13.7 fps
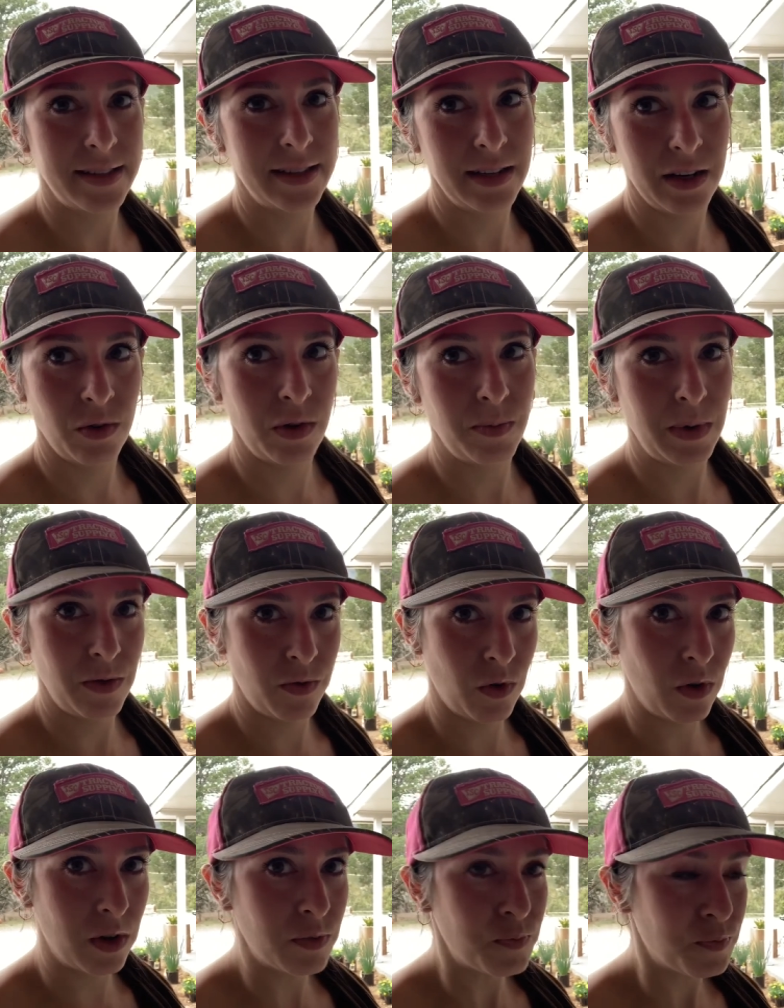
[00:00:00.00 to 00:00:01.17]
and it would be
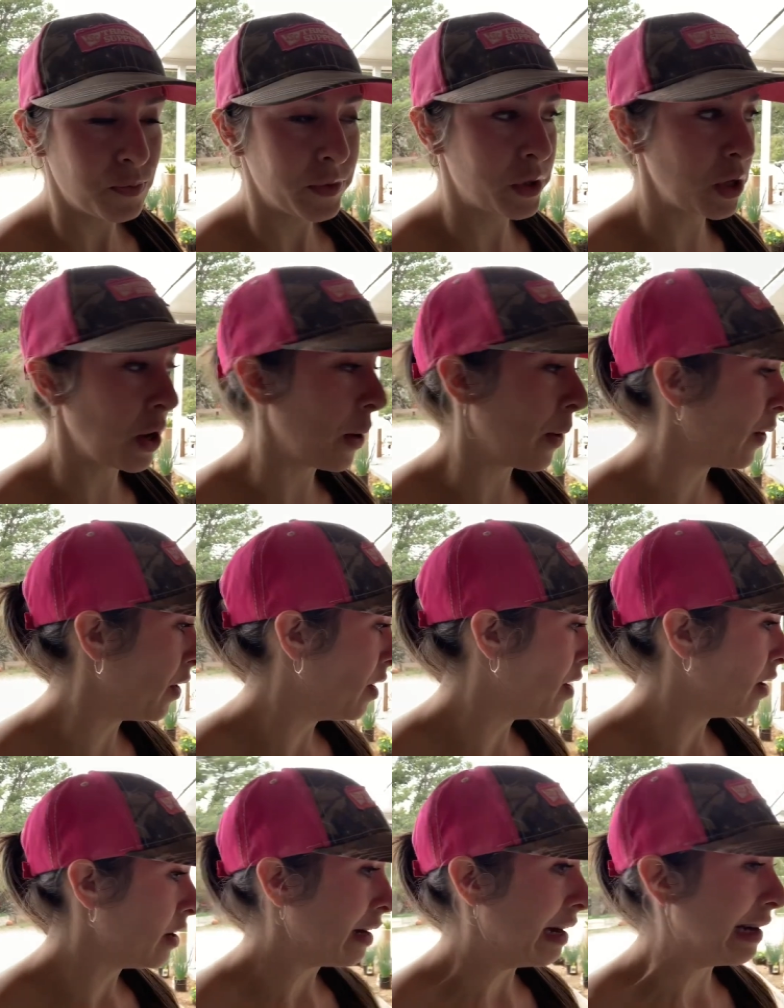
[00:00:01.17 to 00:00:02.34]
full. So
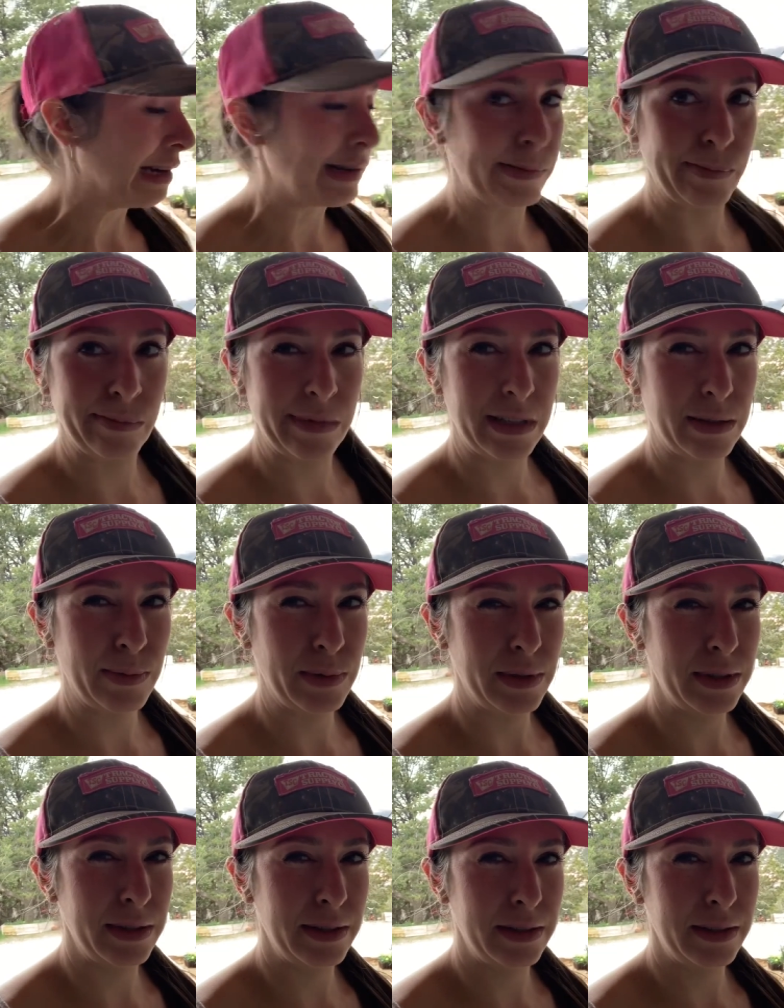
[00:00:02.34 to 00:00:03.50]
um, this
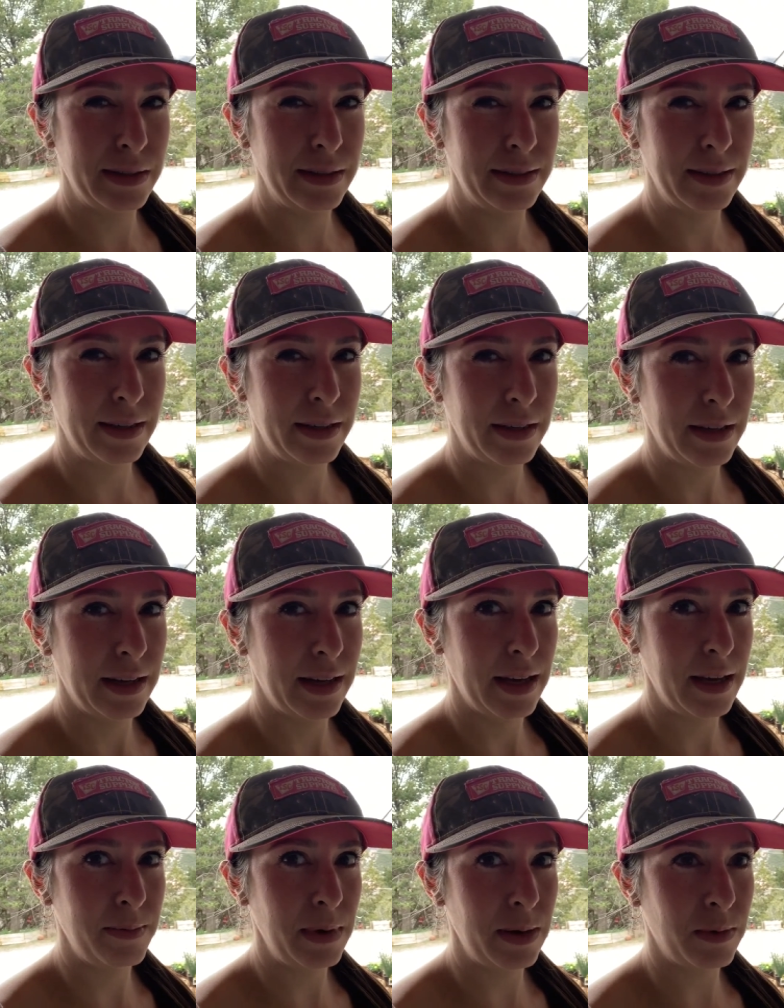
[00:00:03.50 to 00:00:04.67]
one, I
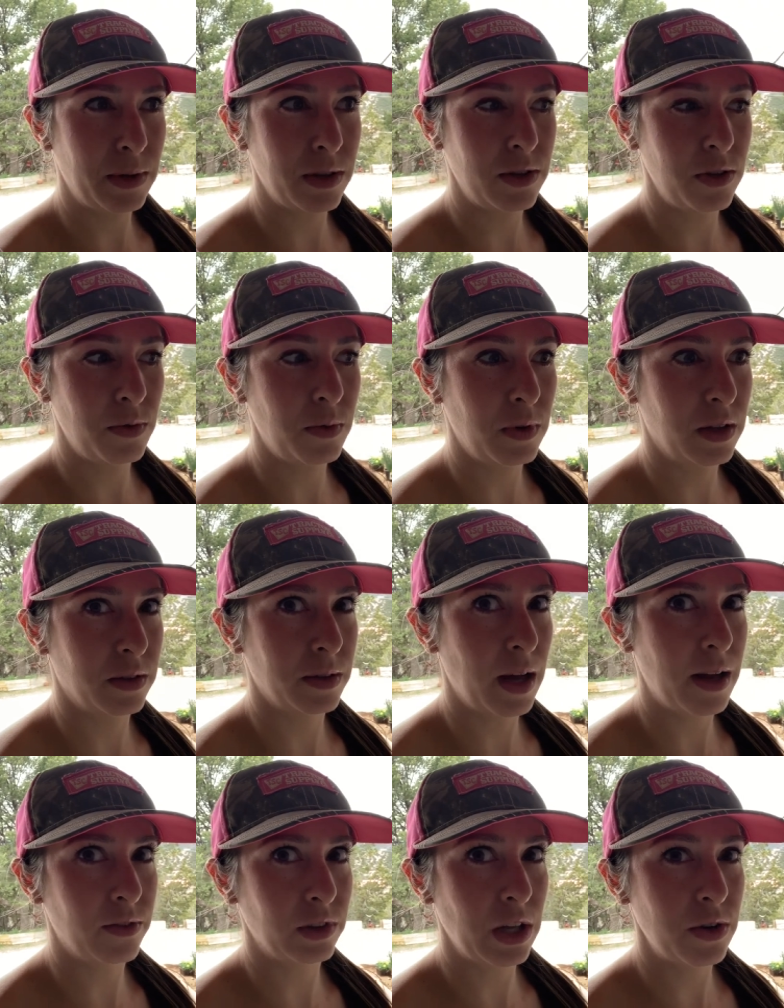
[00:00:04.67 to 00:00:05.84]
am able to do a lot
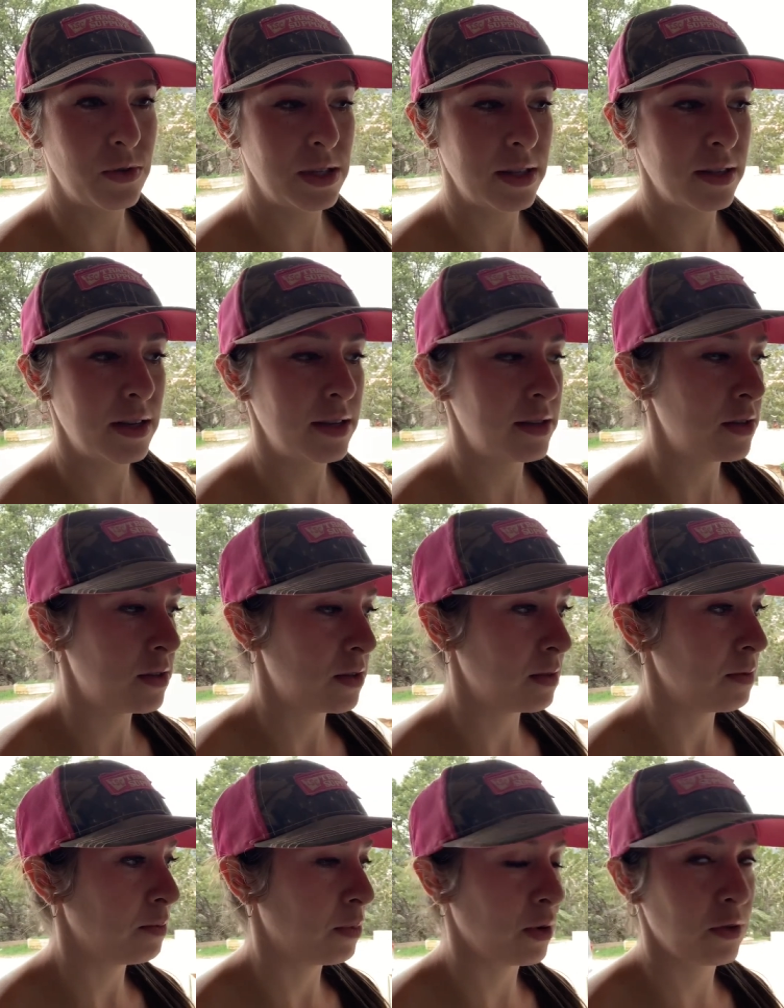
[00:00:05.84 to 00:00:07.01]
of loads in this
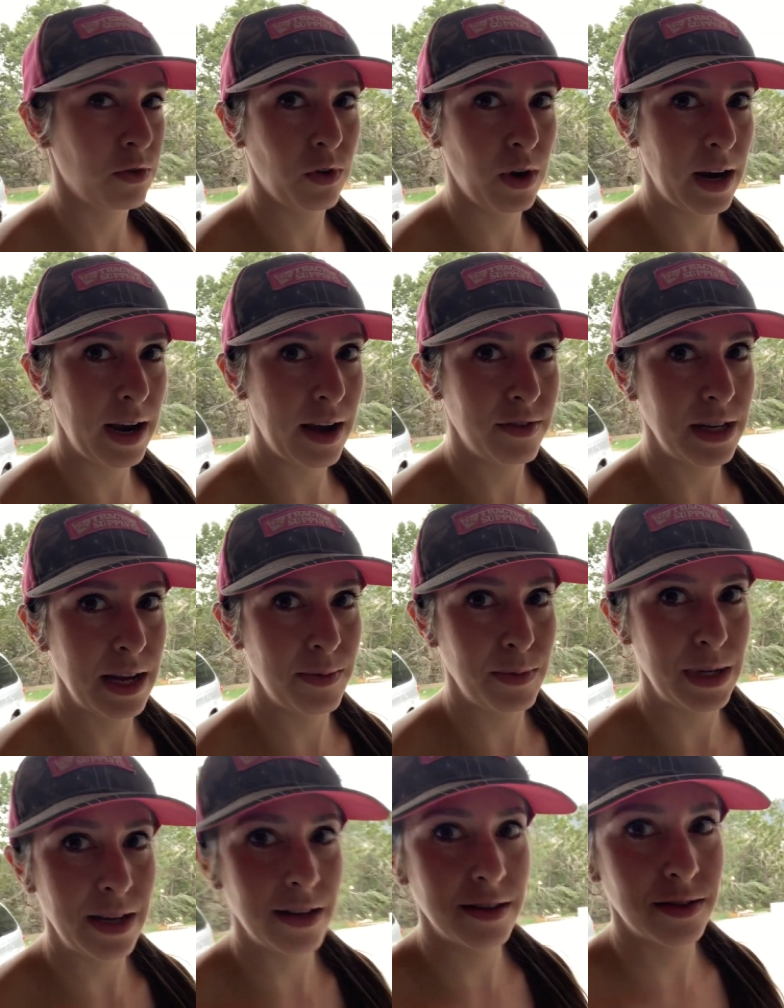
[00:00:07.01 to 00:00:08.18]
before I have to empty
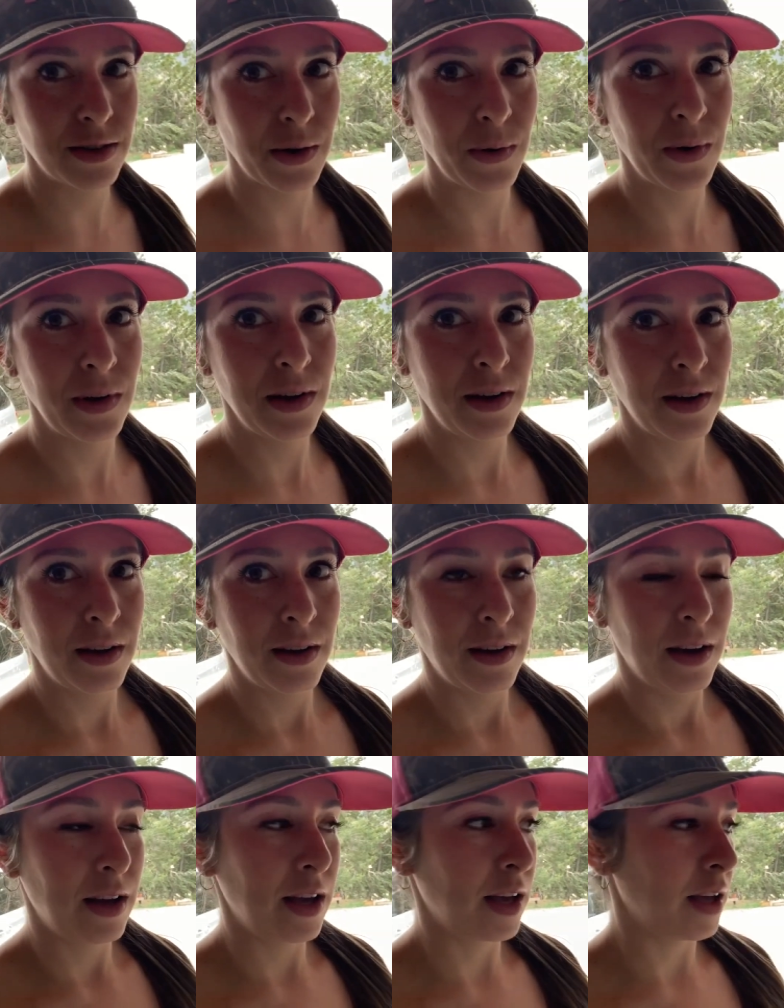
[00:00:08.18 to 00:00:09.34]
it. So
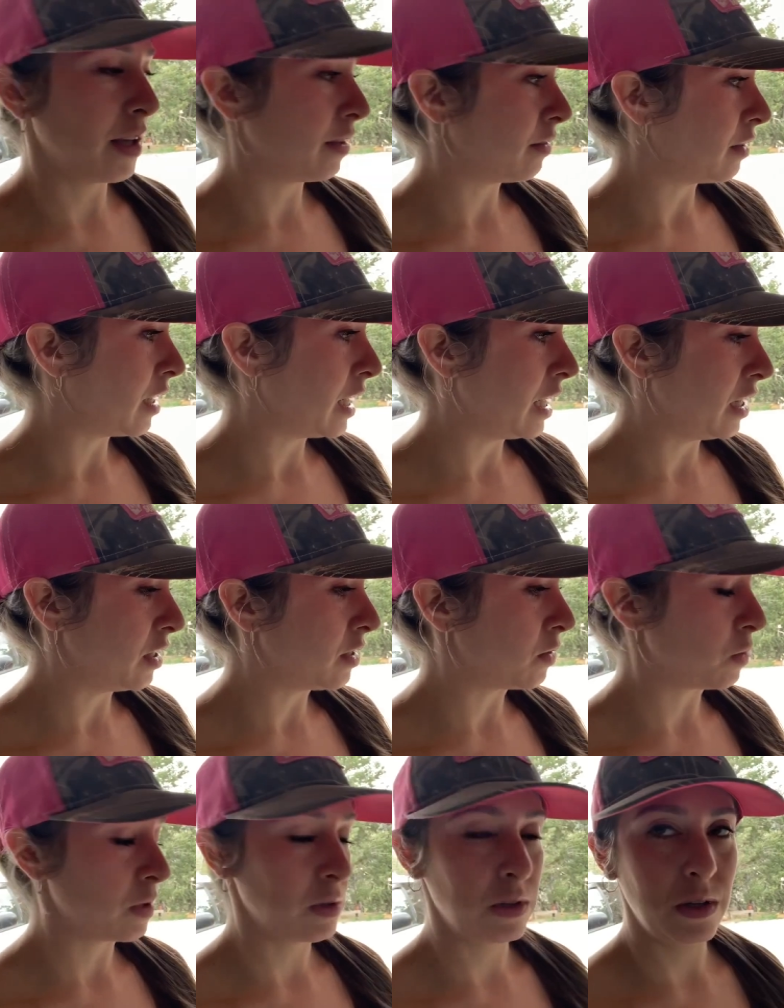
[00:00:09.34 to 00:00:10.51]
uh, it's
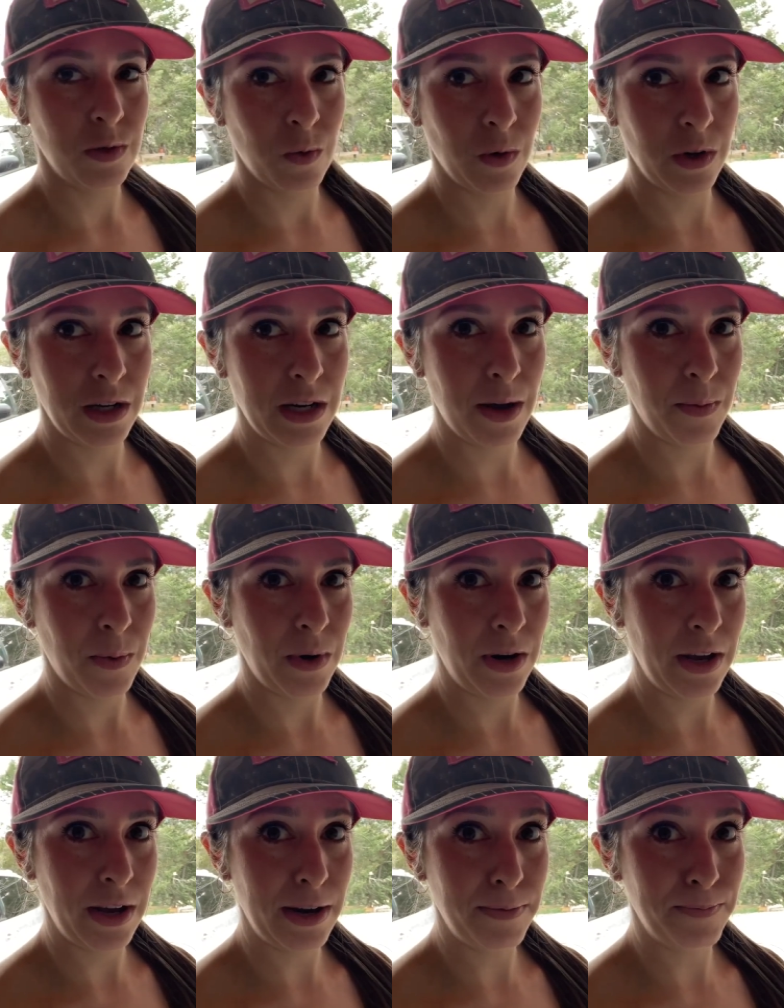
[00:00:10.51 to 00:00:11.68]
working out pretty
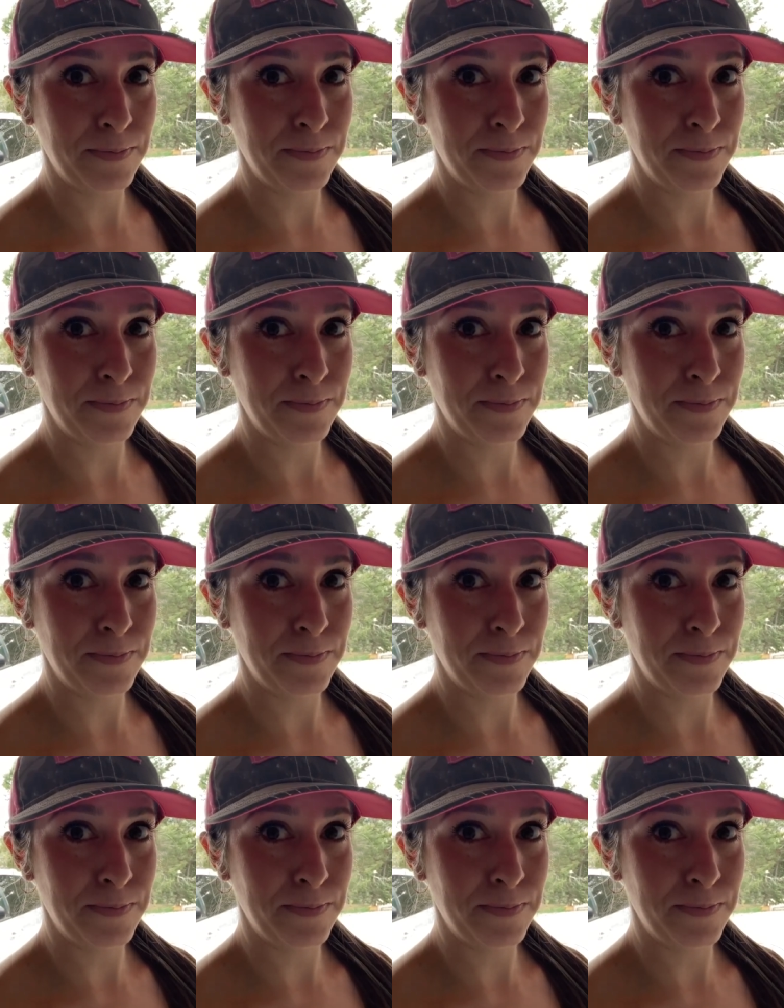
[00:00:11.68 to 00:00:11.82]
good.